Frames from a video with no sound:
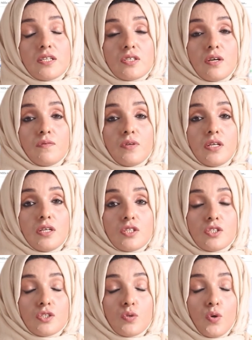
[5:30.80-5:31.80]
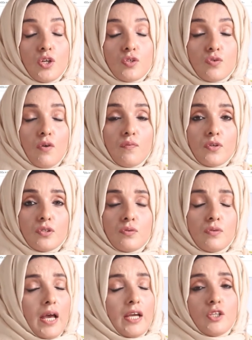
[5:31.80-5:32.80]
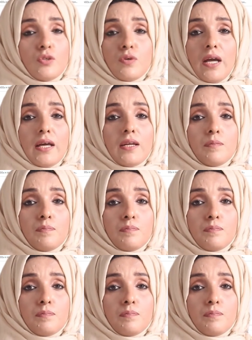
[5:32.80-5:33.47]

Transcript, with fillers: Discovery is going to offer you like you can